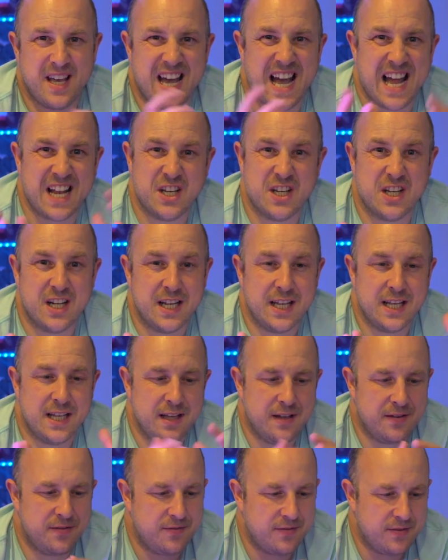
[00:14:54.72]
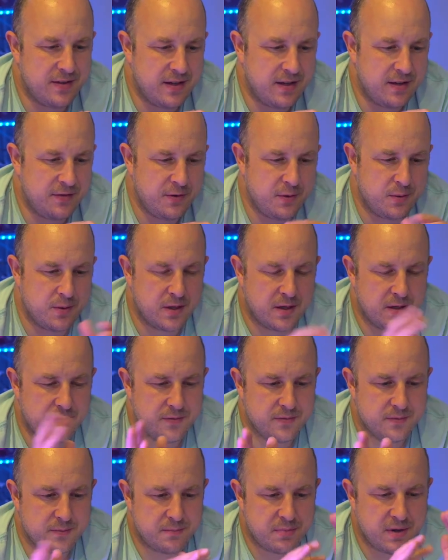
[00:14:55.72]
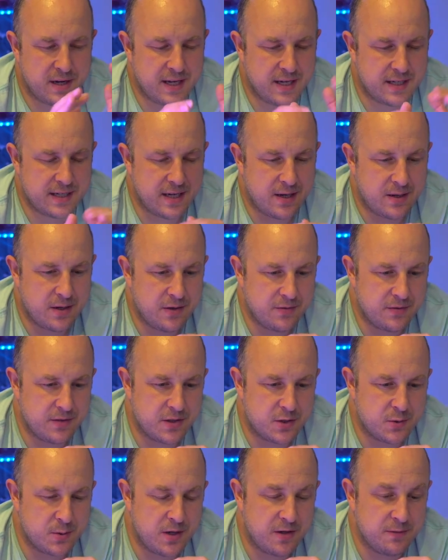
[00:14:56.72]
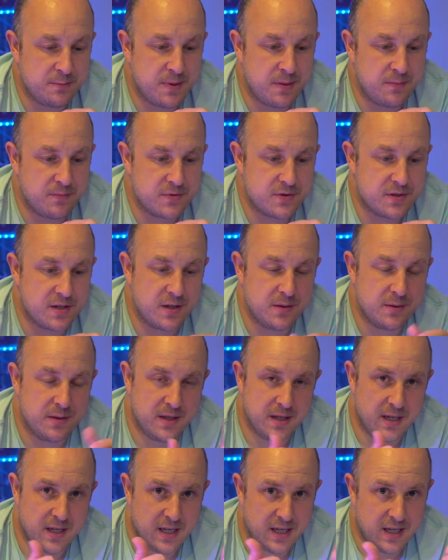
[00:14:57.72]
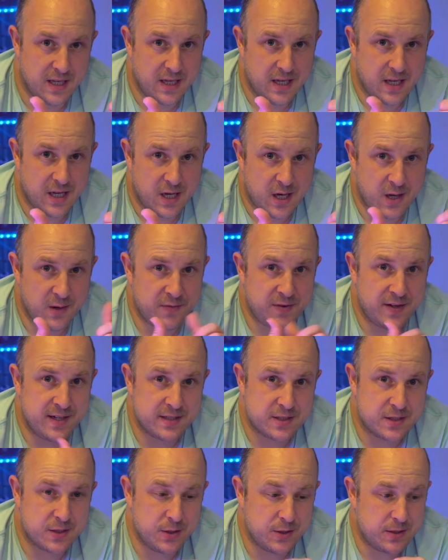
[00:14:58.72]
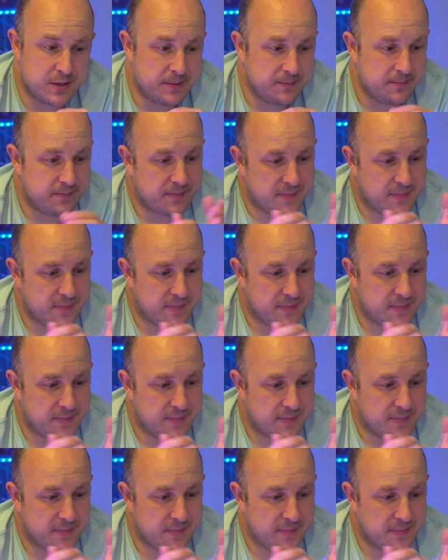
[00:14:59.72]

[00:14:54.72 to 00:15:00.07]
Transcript: annually if you kind of break it down over the 12 months. So hopefully it's good.